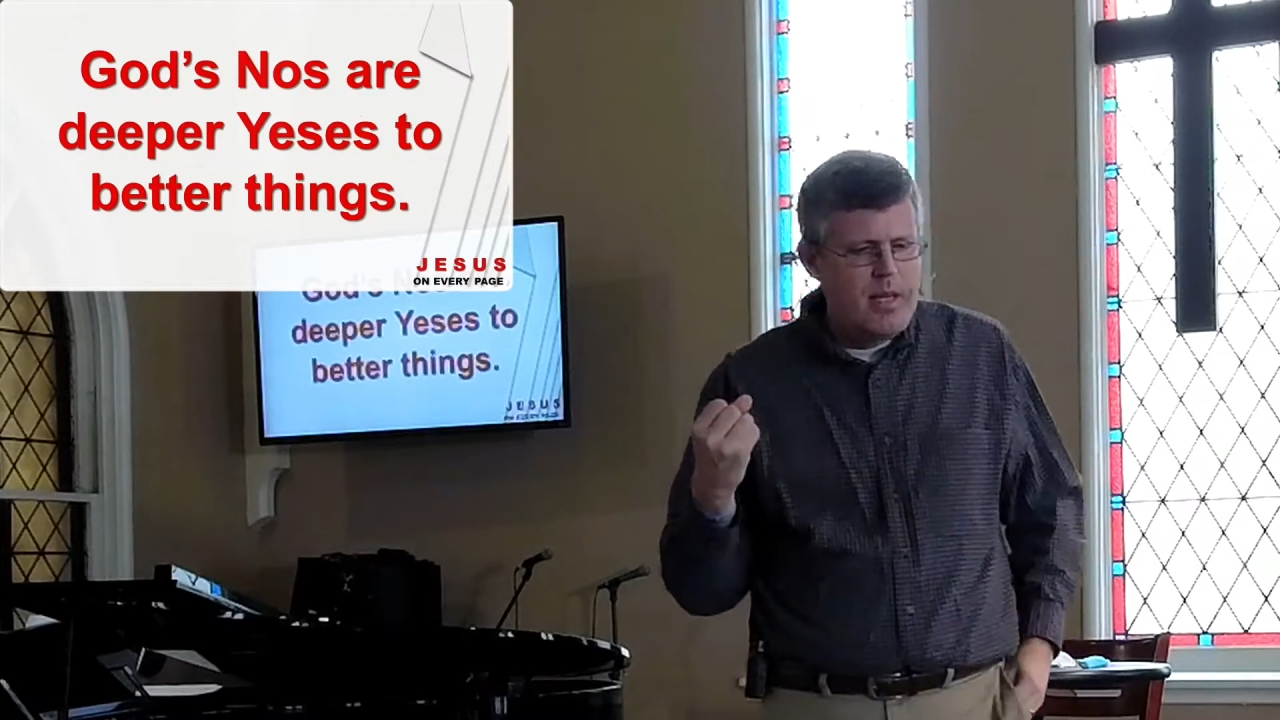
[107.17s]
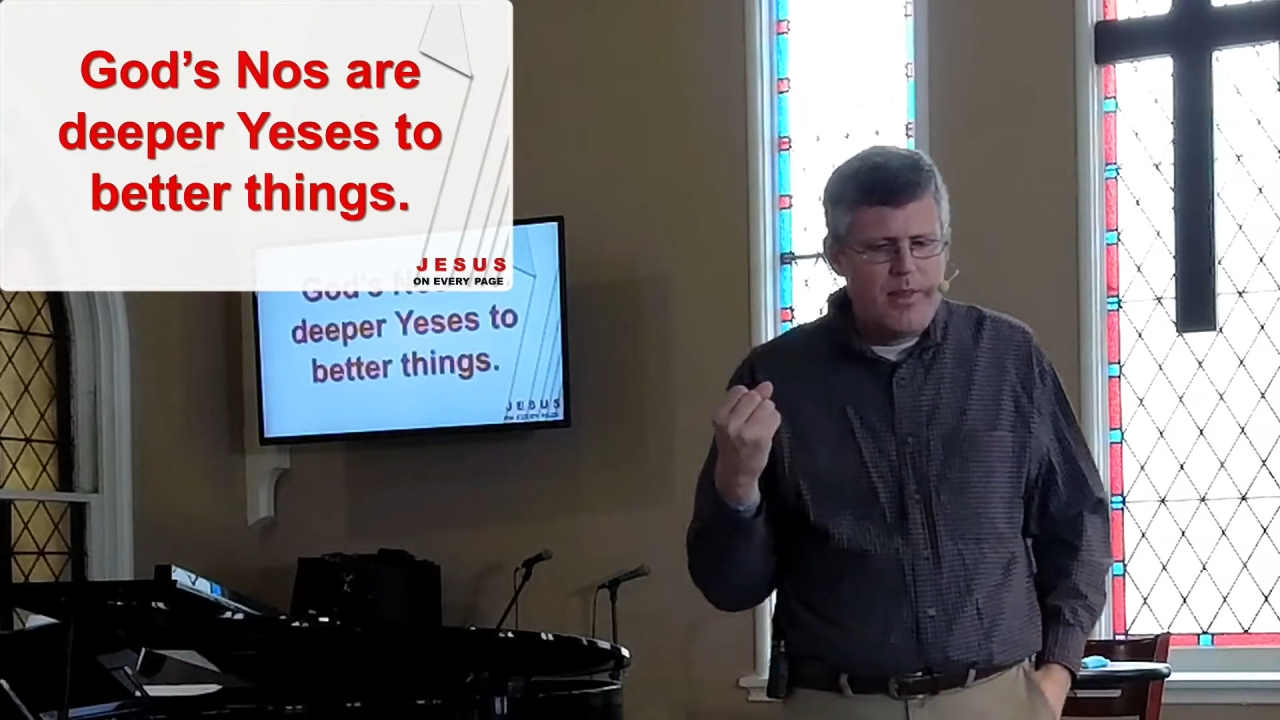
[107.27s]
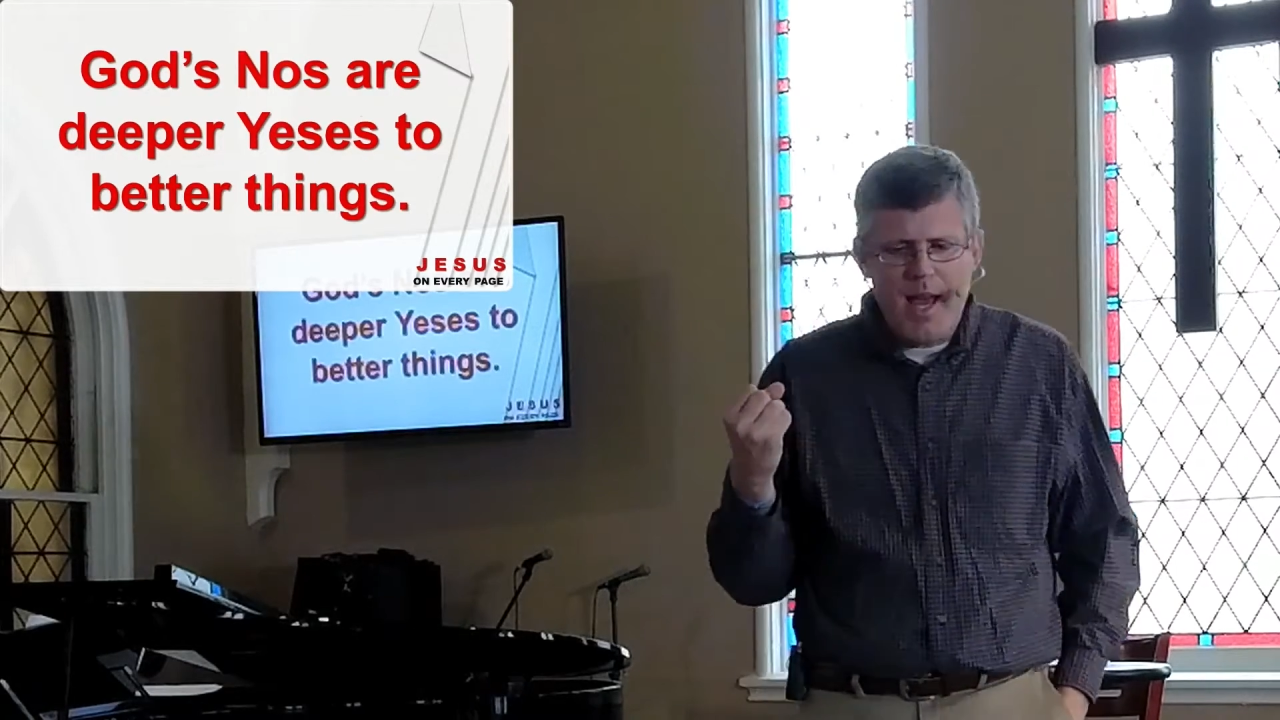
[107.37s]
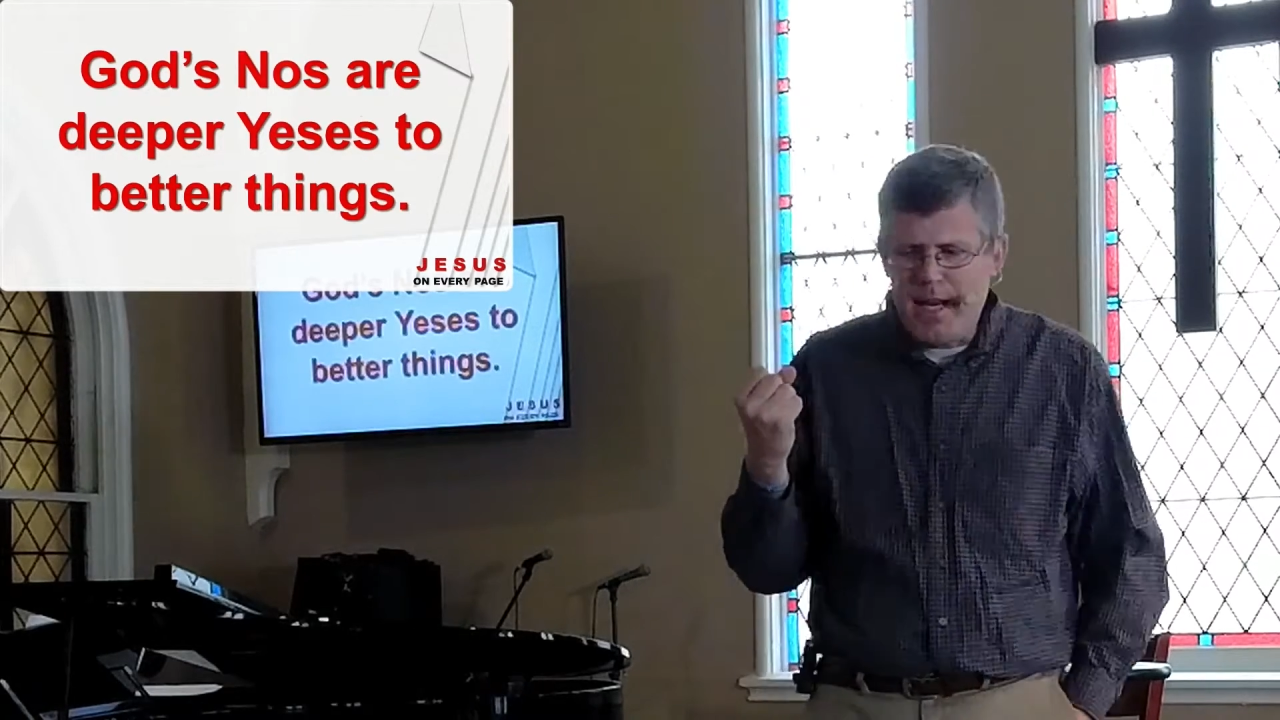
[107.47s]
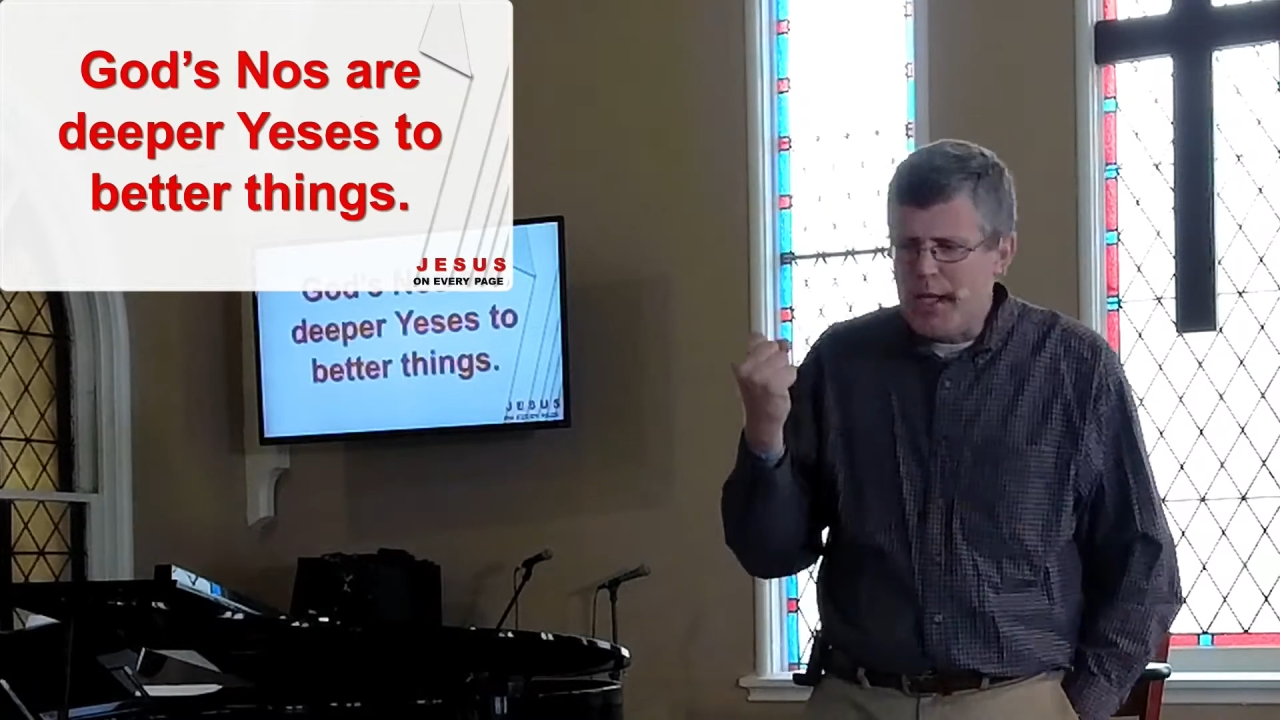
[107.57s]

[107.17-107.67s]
that